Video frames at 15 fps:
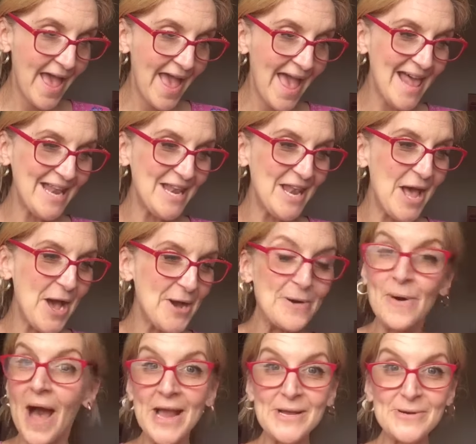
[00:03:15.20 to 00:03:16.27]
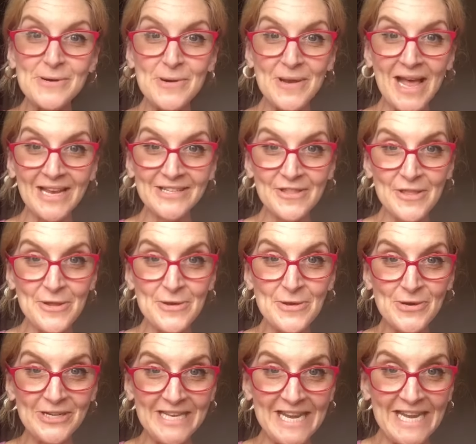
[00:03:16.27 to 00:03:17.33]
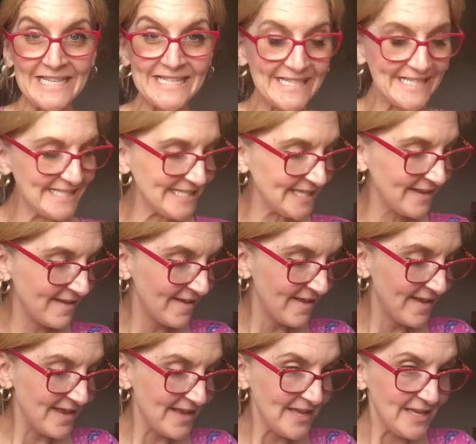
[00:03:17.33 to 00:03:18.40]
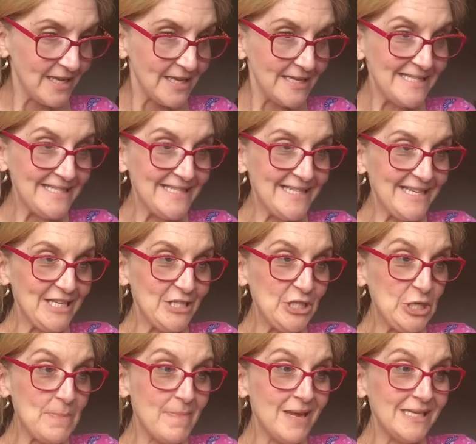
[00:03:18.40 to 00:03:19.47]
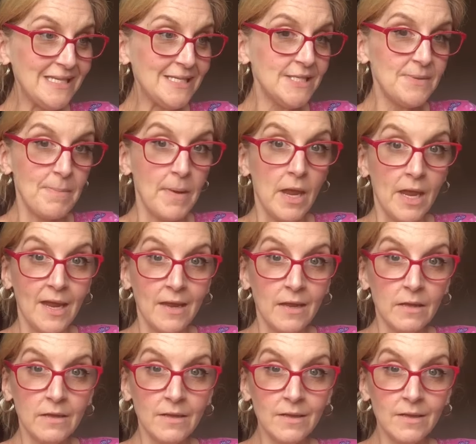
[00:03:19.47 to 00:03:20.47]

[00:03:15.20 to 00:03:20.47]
Hello, I call out to the audience. Did you miss me?